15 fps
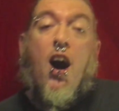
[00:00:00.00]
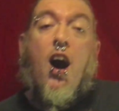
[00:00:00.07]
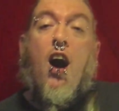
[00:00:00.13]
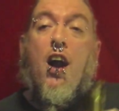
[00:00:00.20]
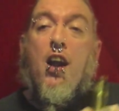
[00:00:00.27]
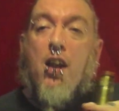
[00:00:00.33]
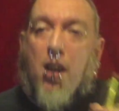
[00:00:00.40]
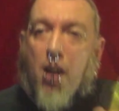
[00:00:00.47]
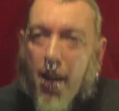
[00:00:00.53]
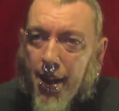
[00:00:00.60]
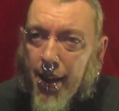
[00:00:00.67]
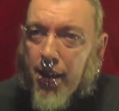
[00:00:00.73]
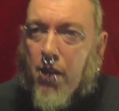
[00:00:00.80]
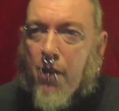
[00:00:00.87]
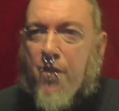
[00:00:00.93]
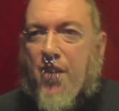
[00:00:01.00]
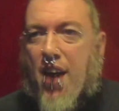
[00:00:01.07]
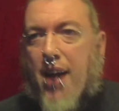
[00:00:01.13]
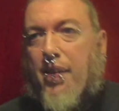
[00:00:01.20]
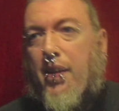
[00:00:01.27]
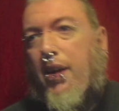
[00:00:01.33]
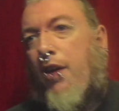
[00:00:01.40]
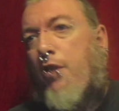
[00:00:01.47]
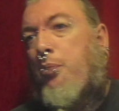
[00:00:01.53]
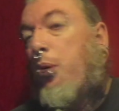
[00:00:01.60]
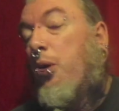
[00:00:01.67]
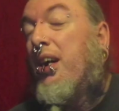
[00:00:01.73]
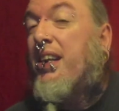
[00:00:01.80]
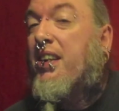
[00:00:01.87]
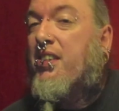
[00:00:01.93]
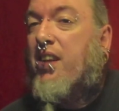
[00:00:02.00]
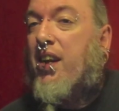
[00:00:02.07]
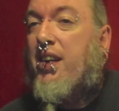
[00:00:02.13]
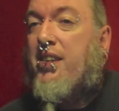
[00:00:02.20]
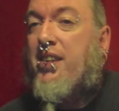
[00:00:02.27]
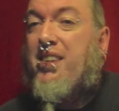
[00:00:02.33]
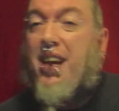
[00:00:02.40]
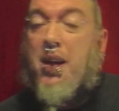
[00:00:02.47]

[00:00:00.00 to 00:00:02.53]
I like the fact that I have put insulators